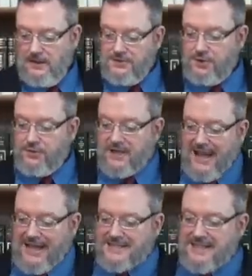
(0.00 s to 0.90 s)
So, the
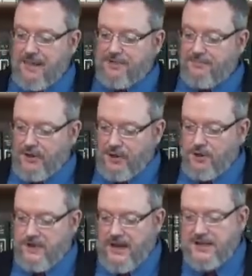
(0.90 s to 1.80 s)
concept of
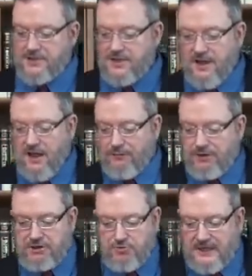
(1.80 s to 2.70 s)
illumination of
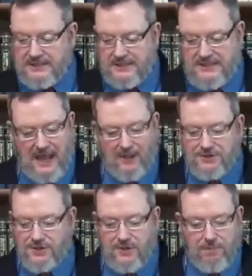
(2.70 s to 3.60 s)
restricted
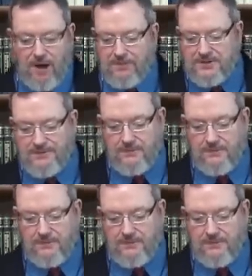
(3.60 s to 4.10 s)
knowledge and the promise